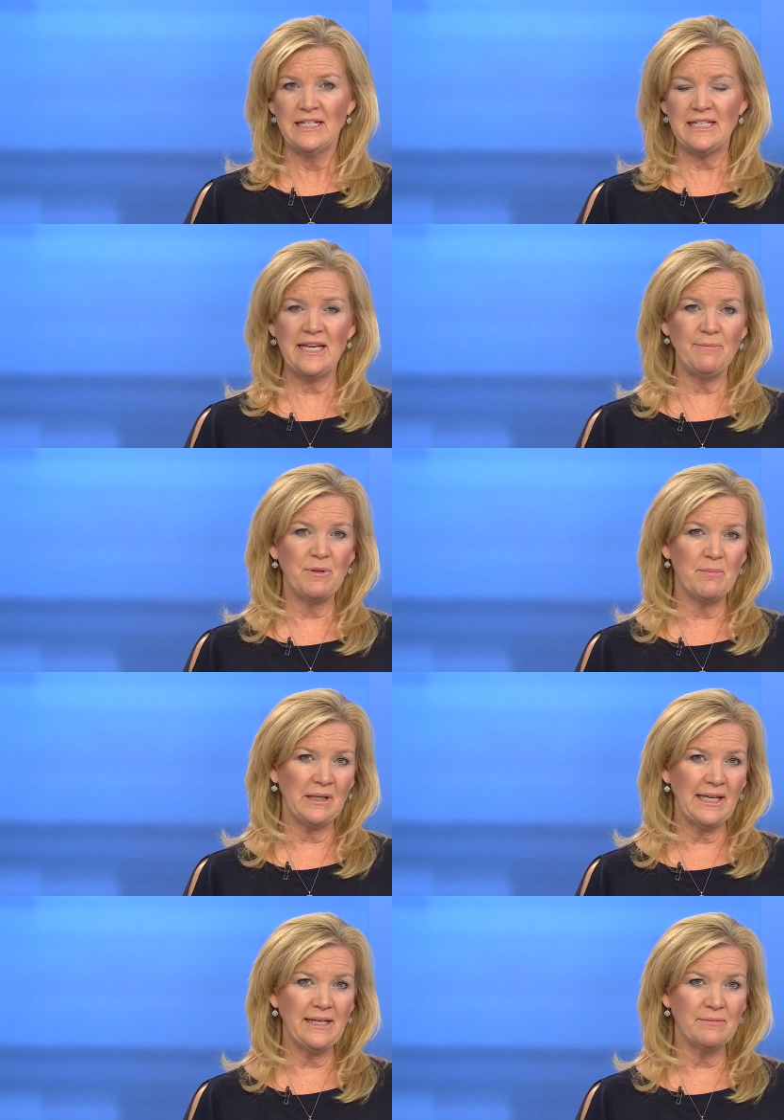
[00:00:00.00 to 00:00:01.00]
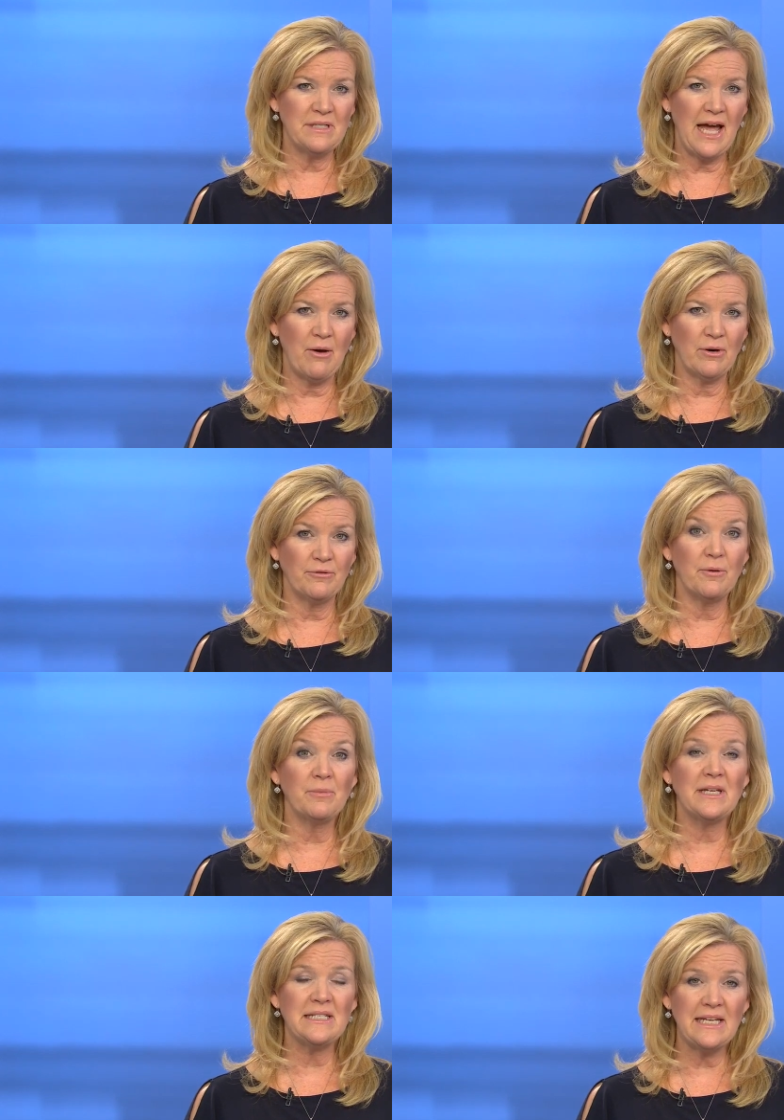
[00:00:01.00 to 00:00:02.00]
to keep the Millennium Tower from
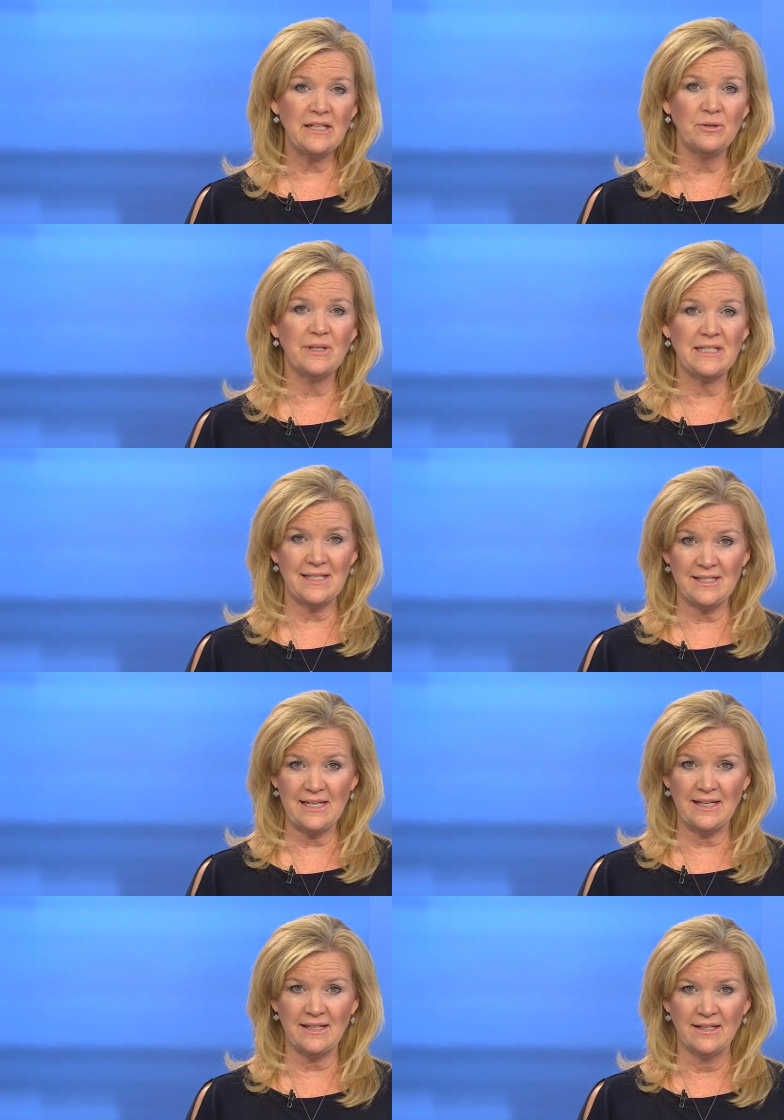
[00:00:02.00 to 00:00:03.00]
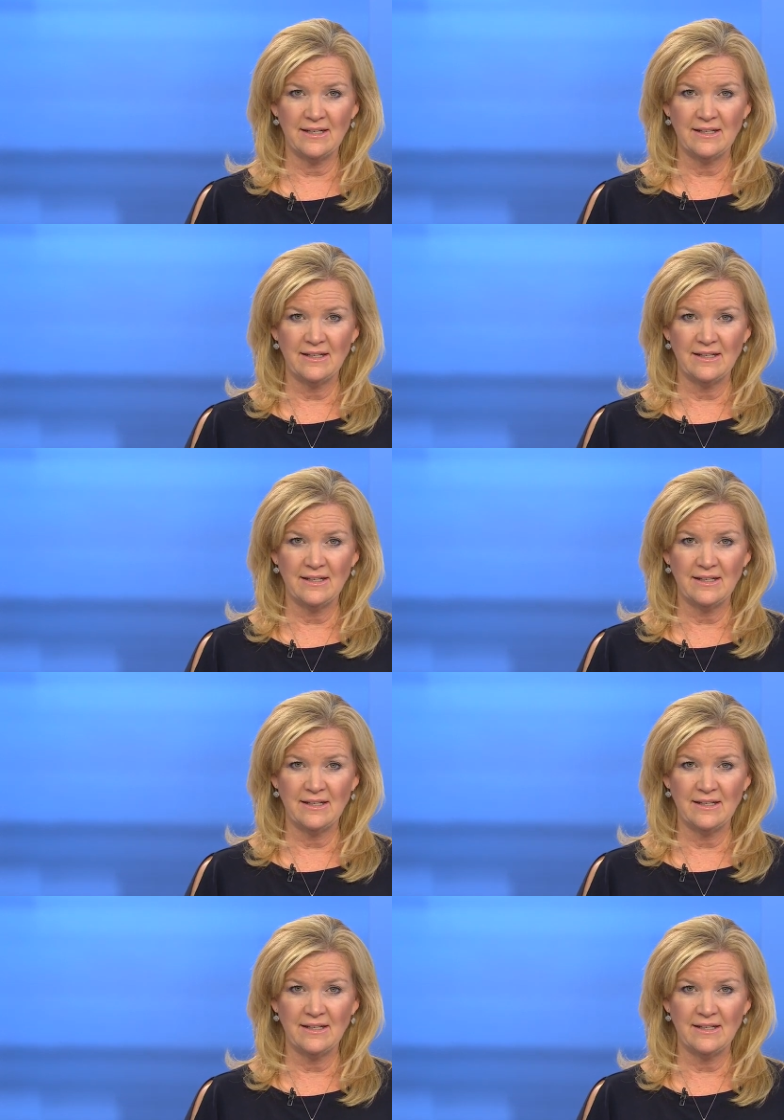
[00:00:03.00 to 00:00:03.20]
continuing to sink.